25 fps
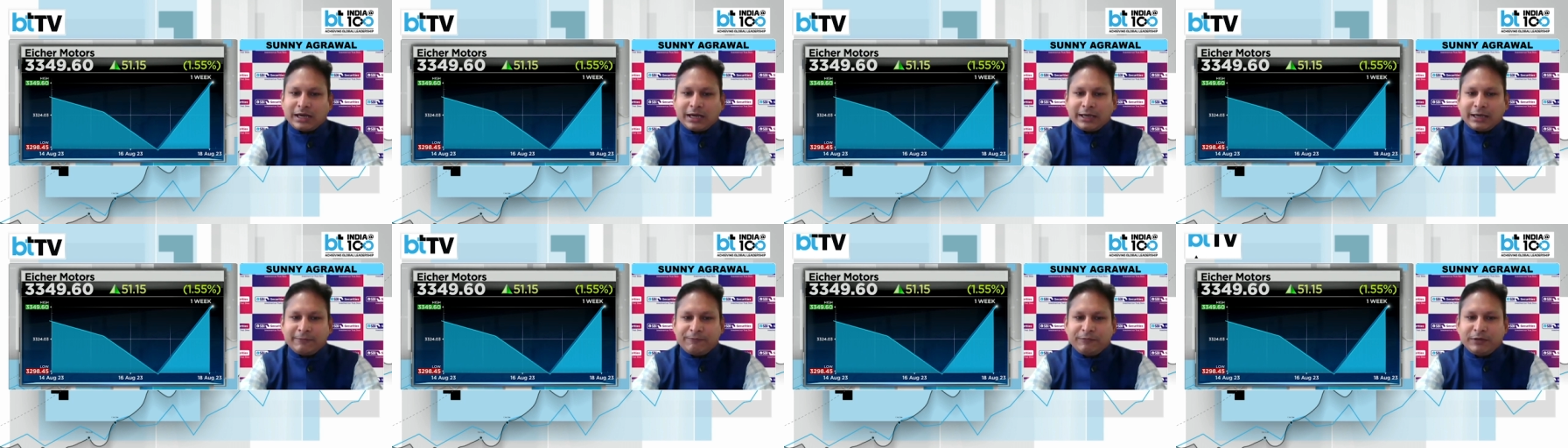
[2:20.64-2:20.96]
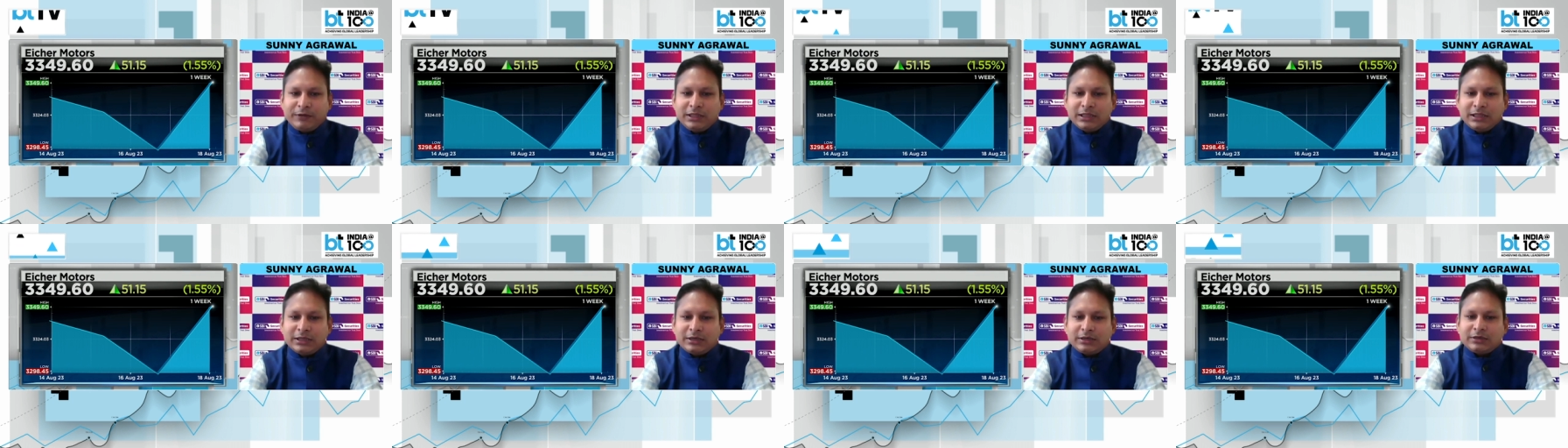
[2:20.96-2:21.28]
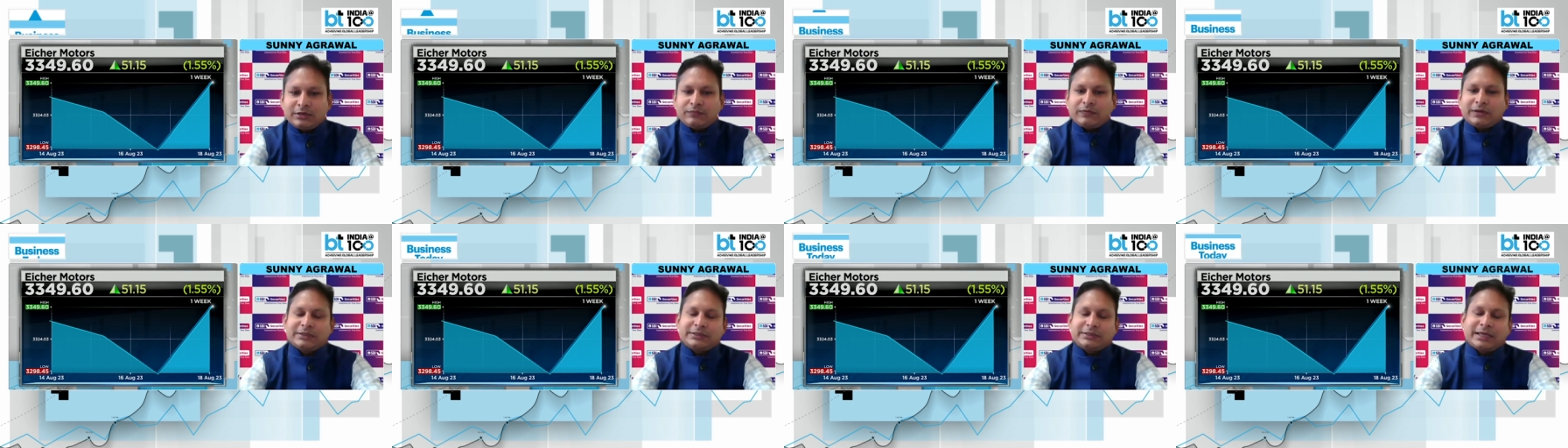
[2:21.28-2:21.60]
I feel
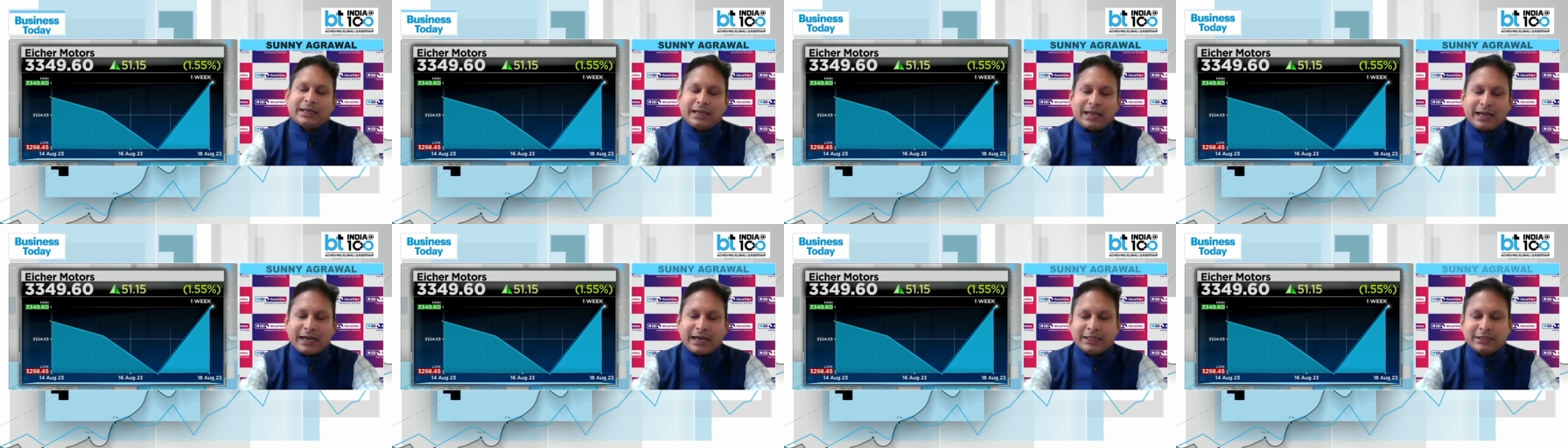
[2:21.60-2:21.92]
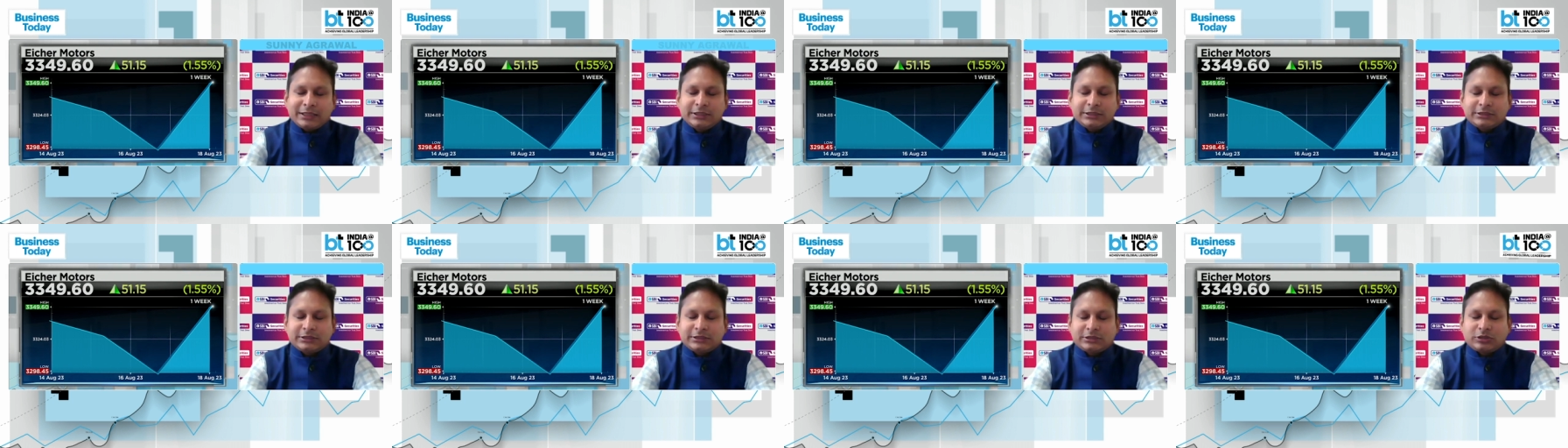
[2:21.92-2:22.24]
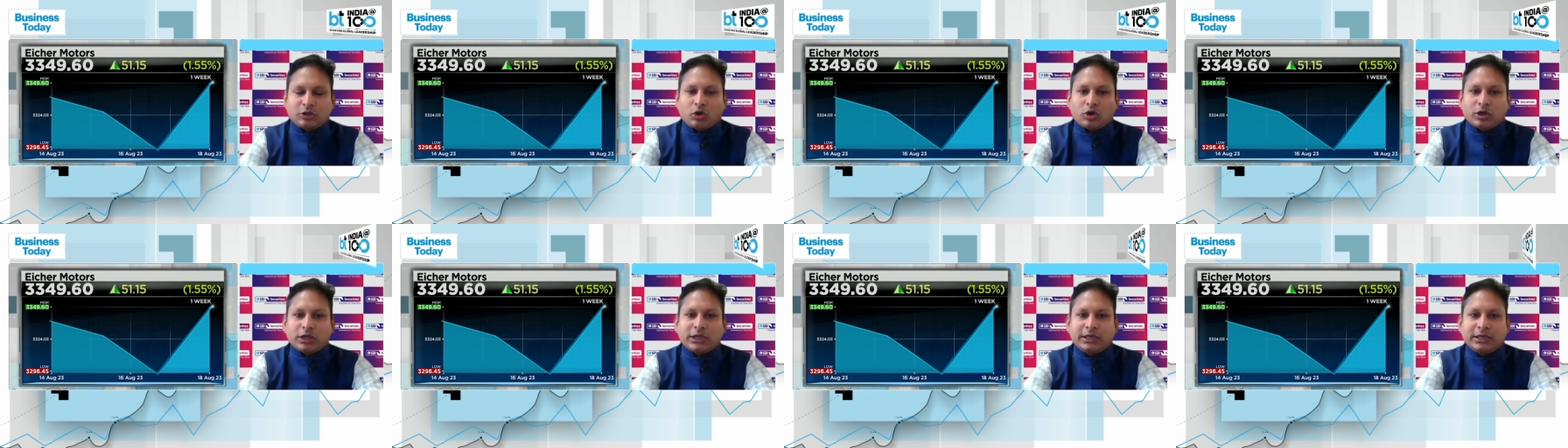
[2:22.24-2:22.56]
one can add this right.
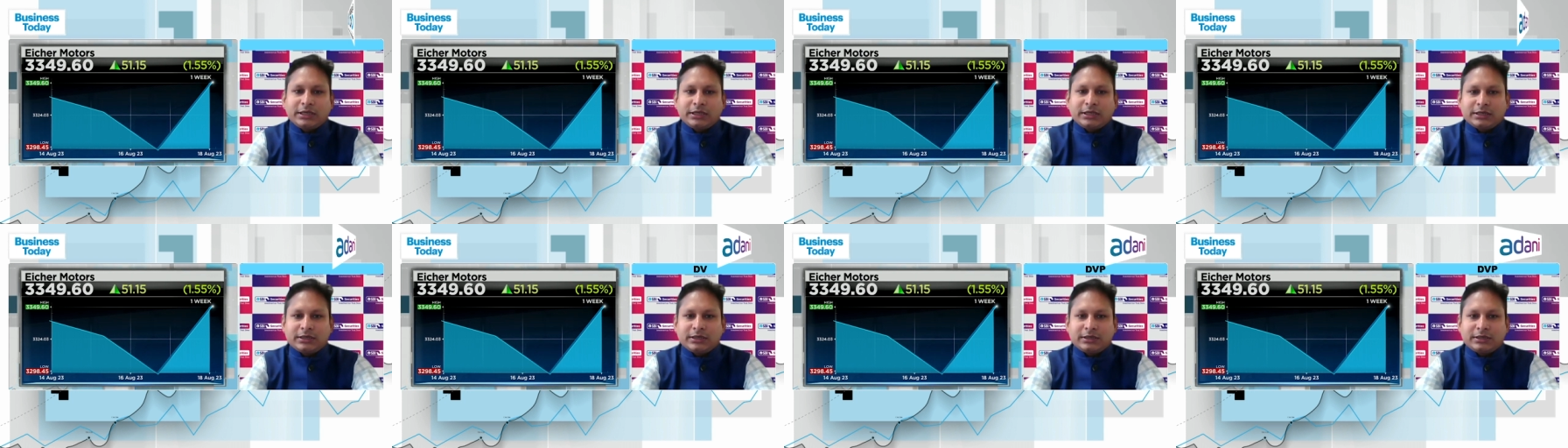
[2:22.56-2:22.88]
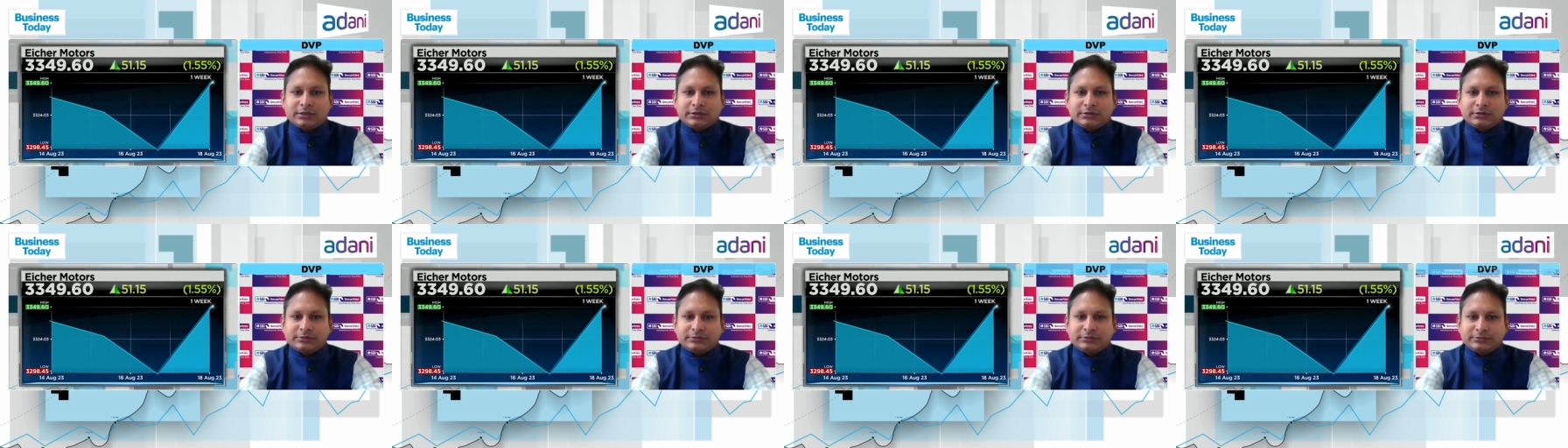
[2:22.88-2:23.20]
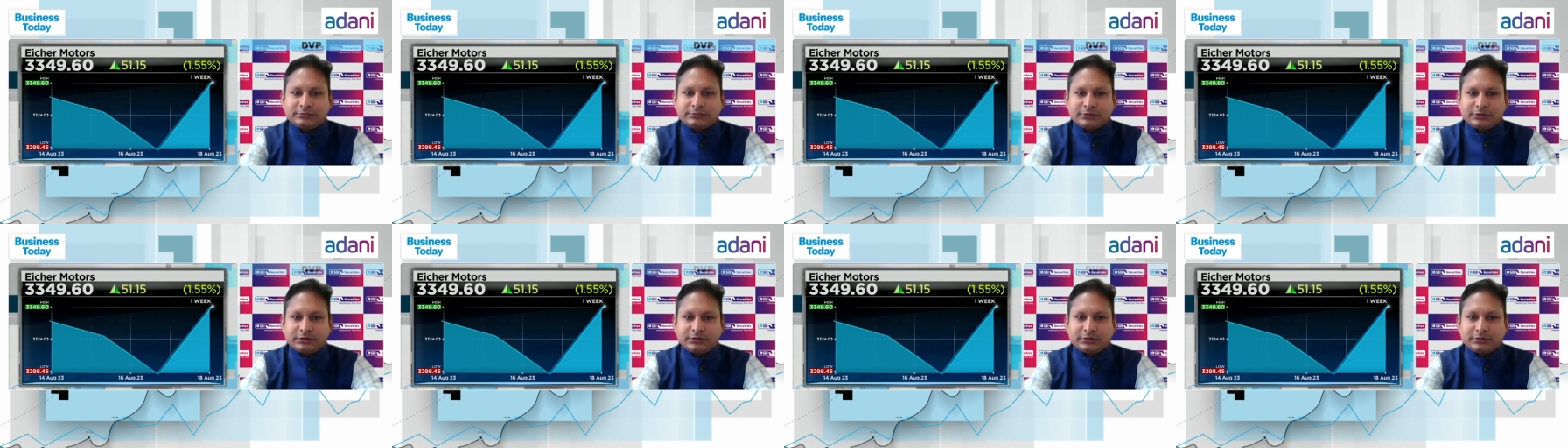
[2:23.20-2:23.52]
talk in.
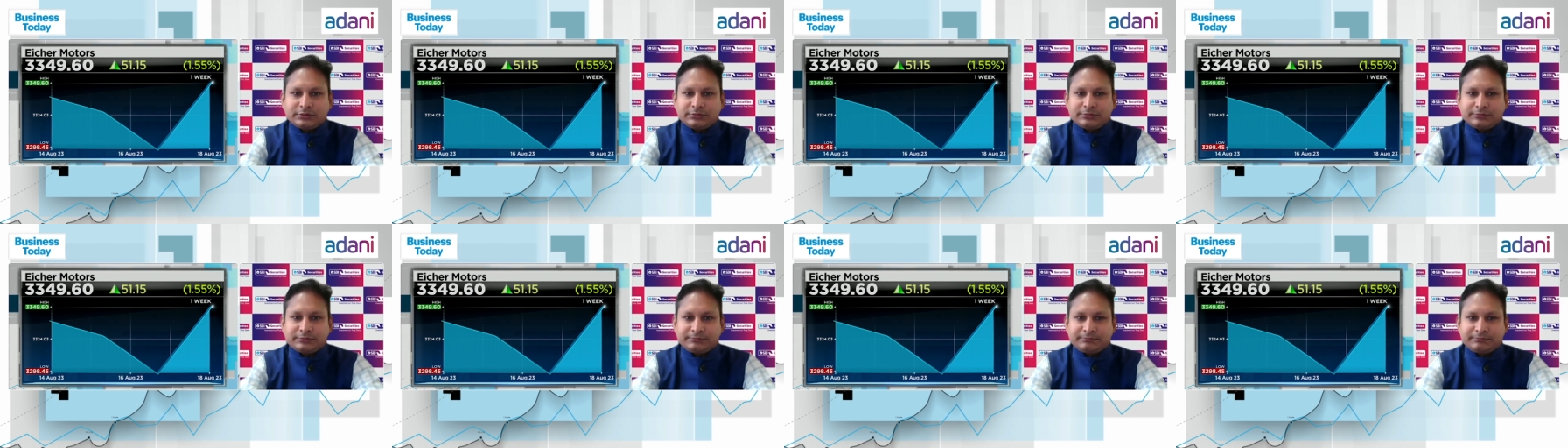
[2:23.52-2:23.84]
we'll